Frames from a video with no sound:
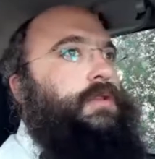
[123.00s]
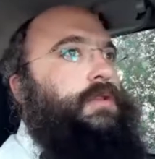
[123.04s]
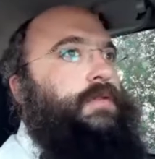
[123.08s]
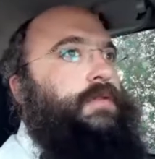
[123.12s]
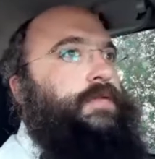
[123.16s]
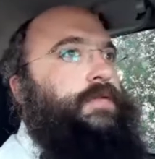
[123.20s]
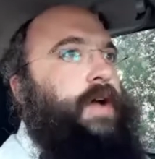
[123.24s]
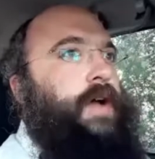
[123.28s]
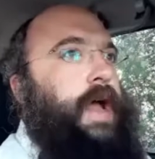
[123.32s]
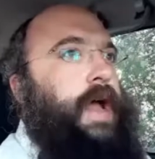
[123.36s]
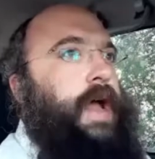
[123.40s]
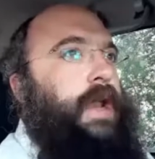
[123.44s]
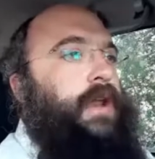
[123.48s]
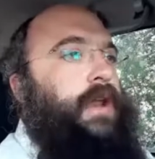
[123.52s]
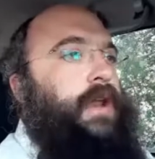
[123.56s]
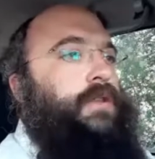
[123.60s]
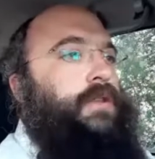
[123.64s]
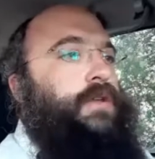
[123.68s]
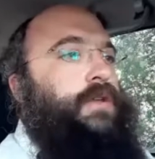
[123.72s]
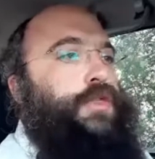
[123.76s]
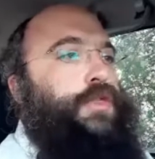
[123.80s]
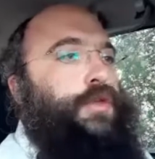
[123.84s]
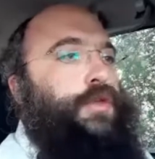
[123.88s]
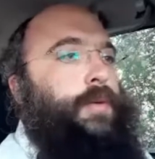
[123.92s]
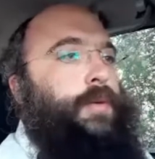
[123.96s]
divided
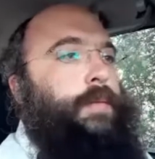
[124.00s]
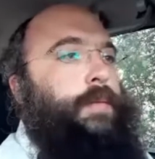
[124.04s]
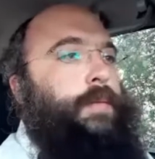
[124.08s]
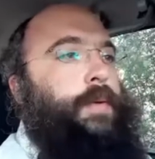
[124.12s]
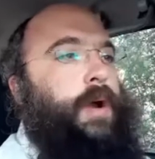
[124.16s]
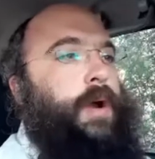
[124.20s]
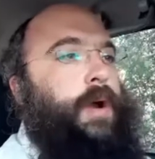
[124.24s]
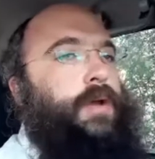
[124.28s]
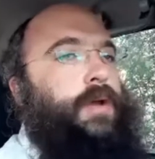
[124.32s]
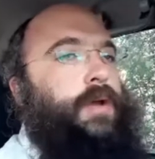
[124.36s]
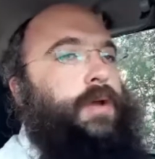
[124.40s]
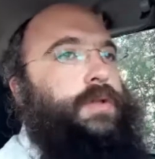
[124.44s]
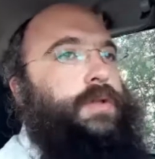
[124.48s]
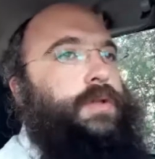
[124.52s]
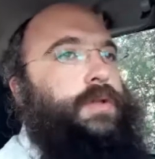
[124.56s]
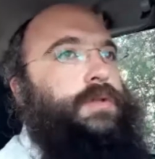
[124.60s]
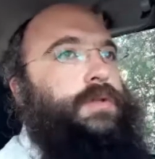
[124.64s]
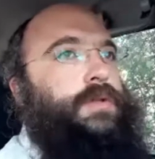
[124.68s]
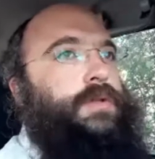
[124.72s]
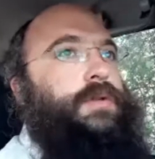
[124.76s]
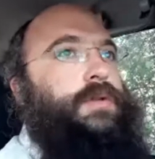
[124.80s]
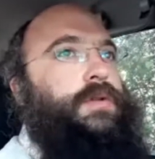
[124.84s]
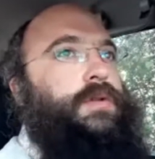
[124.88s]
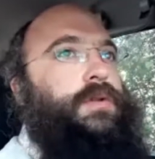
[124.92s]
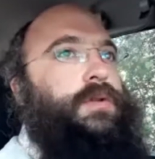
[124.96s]
into three parts.
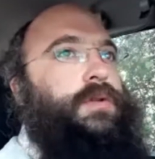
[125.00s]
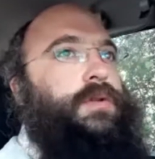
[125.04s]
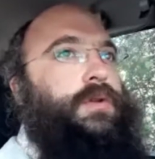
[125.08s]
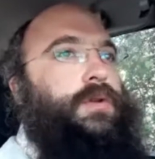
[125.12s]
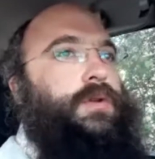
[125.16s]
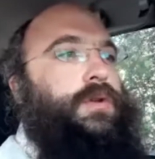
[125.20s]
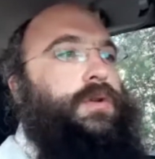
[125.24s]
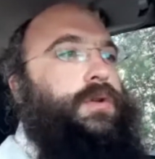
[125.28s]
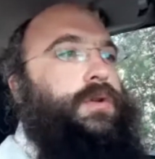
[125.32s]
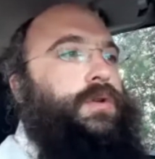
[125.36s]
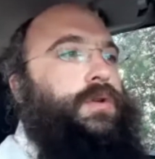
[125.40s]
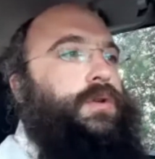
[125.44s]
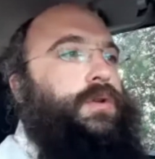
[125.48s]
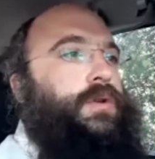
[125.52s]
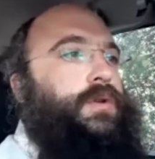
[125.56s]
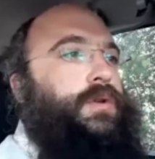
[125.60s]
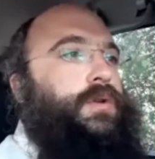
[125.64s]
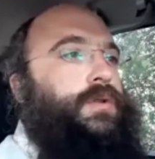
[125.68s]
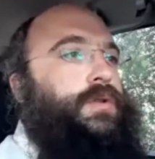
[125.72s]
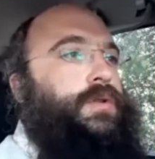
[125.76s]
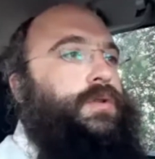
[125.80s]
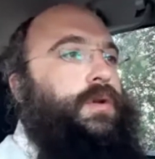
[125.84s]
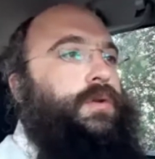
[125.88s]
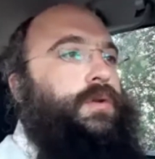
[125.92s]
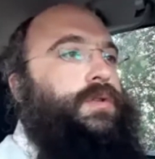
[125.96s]

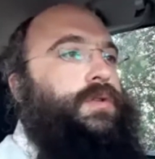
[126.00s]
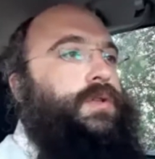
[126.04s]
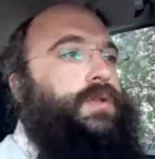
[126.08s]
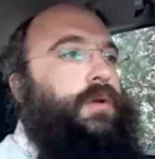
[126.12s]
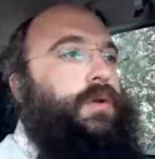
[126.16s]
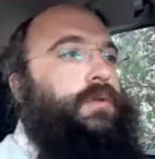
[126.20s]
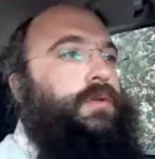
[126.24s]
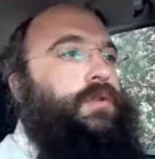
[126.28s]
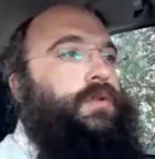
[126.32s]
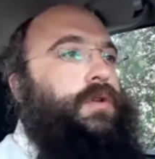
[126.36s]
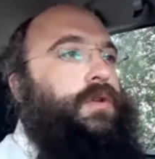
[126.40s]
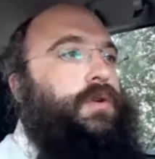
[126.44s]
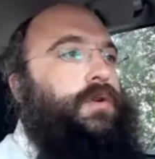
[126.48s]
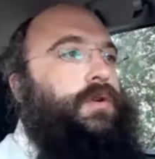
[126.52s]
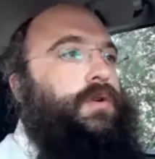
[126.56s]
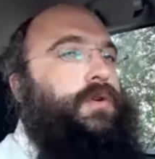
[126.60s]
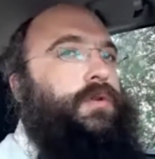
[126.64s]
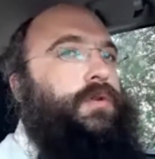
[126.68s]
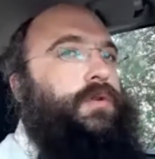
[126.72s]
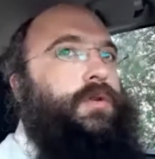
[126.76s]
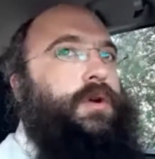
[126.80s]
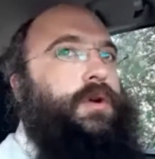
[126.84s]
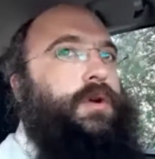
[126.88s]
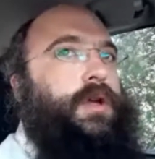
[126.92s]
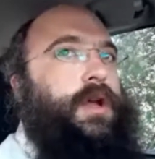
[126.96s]
So too,
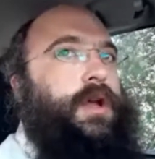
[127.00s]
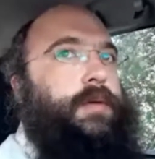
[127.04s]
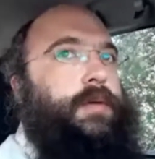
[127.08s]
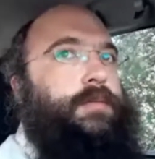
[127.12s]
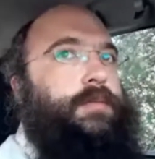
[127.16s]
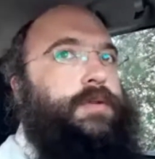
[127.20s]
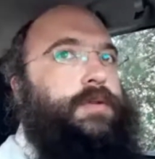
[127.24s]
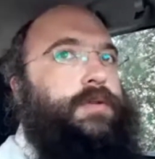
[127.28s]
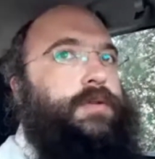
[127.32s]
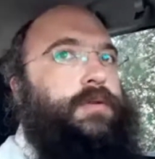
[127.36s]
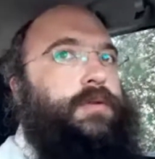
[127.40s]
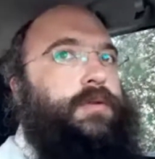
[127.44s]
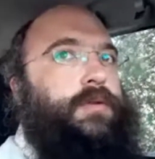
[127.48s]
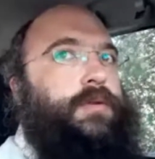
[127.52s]
it comes